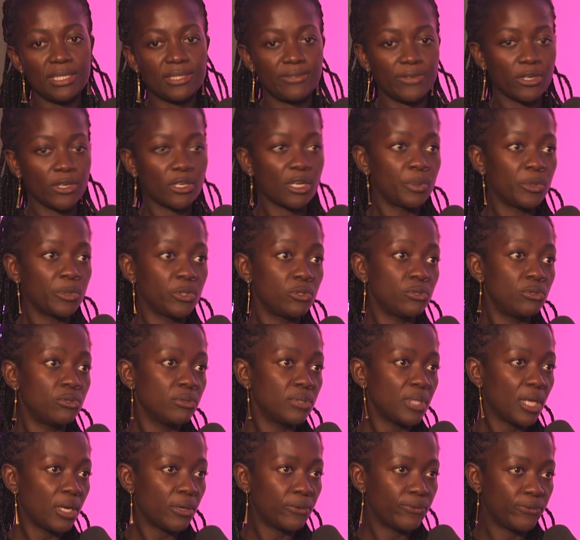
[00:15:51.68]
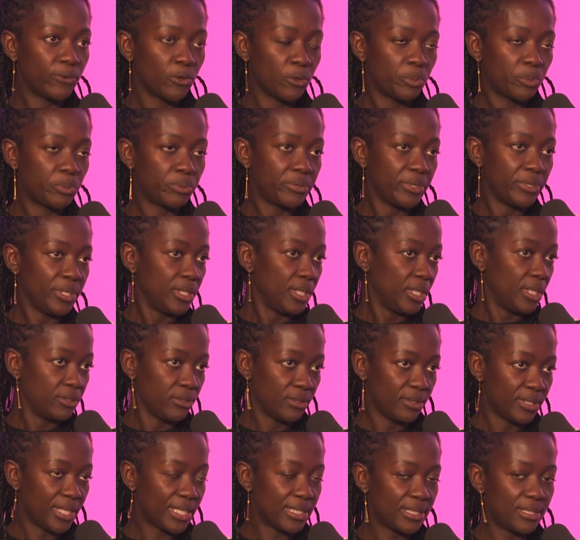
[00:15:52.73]
very common to do now for
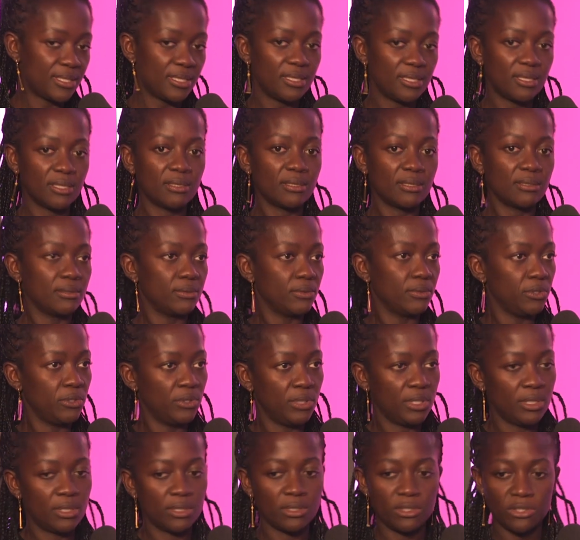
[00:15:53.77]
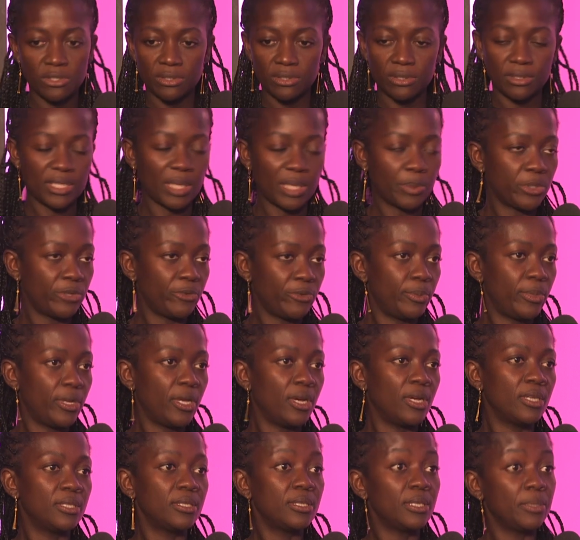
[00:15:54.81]
prenatal testing. You need just a sample of
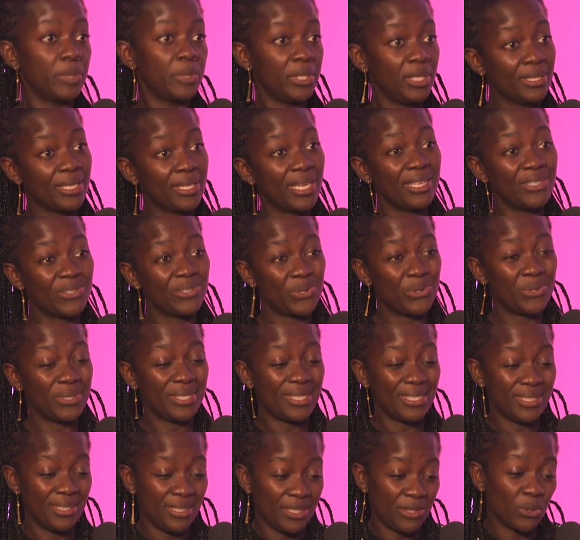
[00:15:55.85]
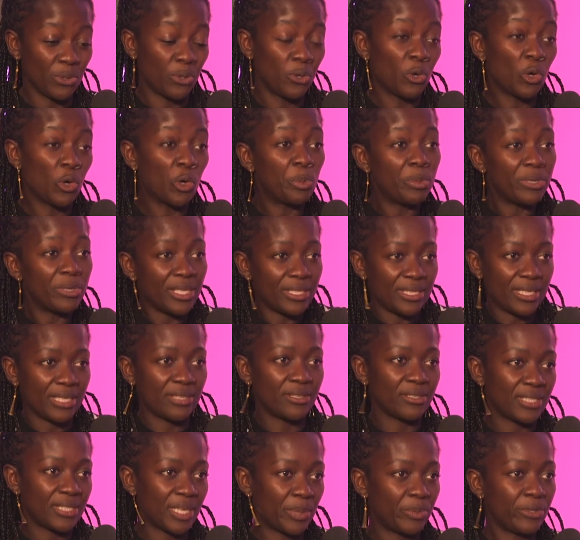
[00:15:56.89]
blood. But in cancer, you still need to go open and
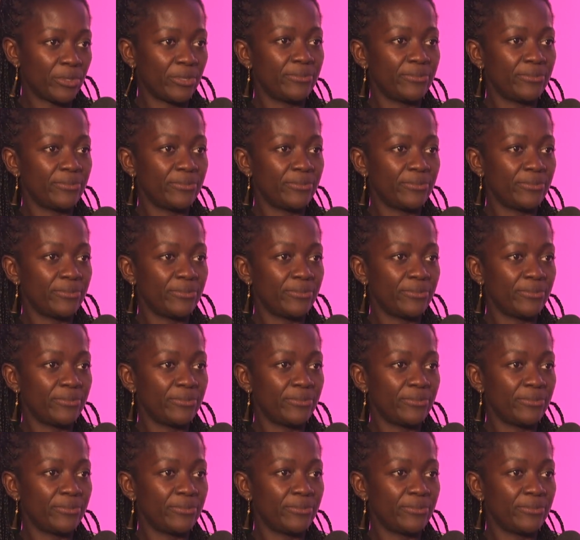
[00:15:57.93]
take a sample of